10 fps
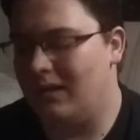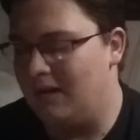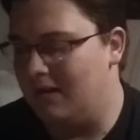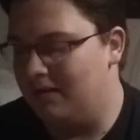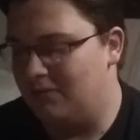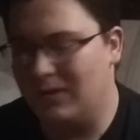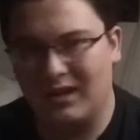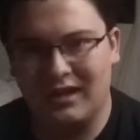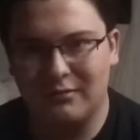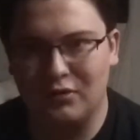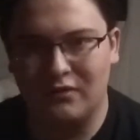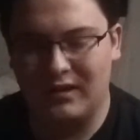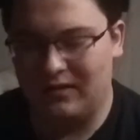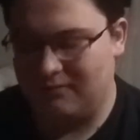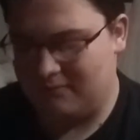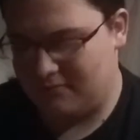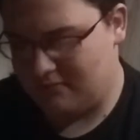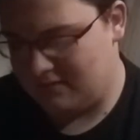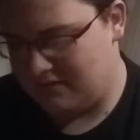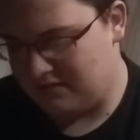Really good movie.
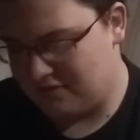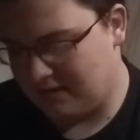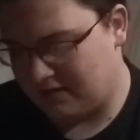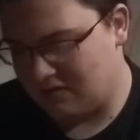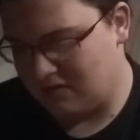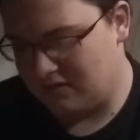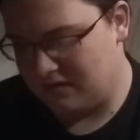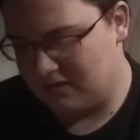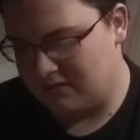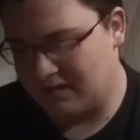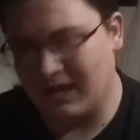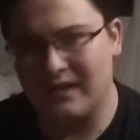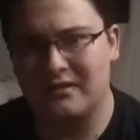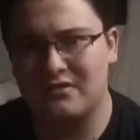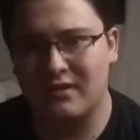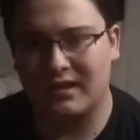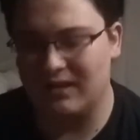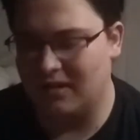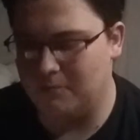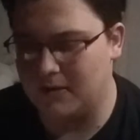Director, the guy that directed
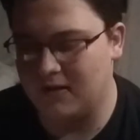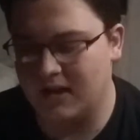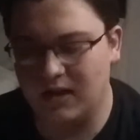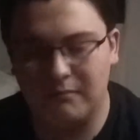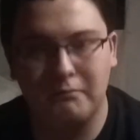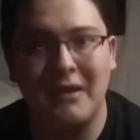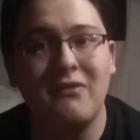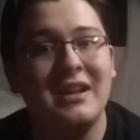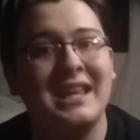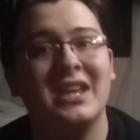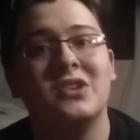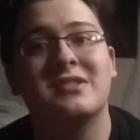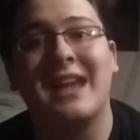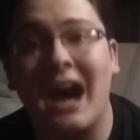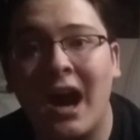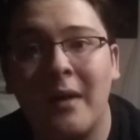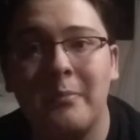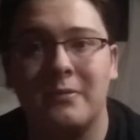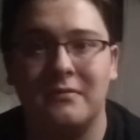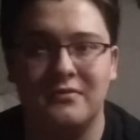Beverly Hills
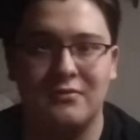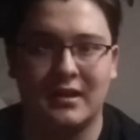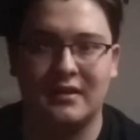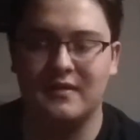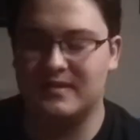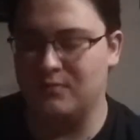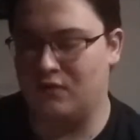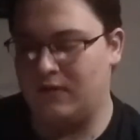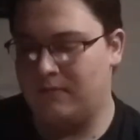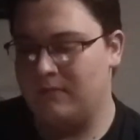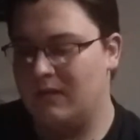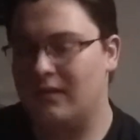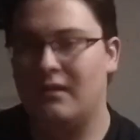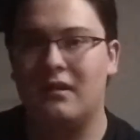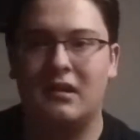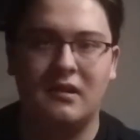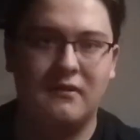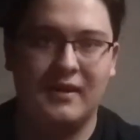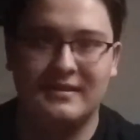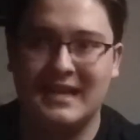Cop, directed this movie.
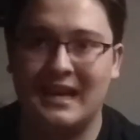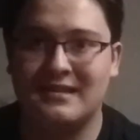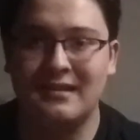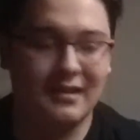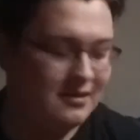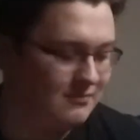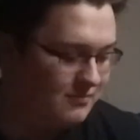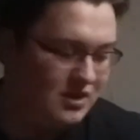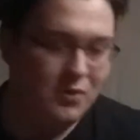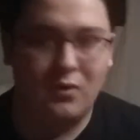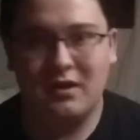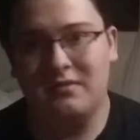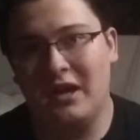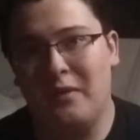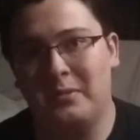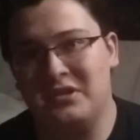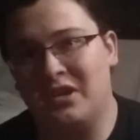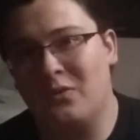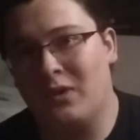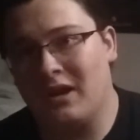Fantastic. Al
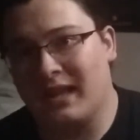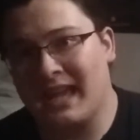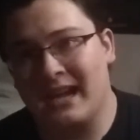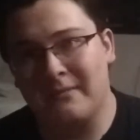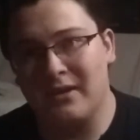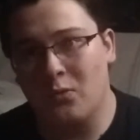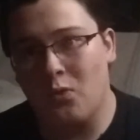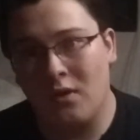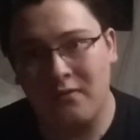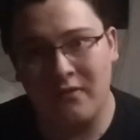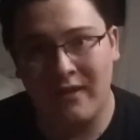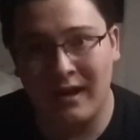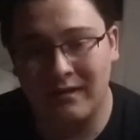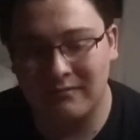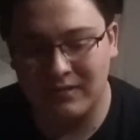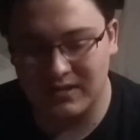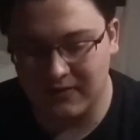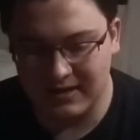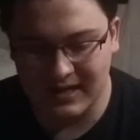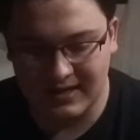Pacino won an Academy Award for that. It's a
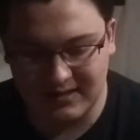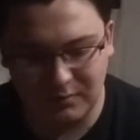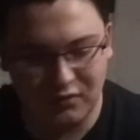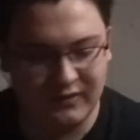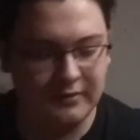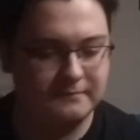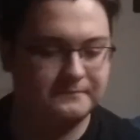fantastic movie.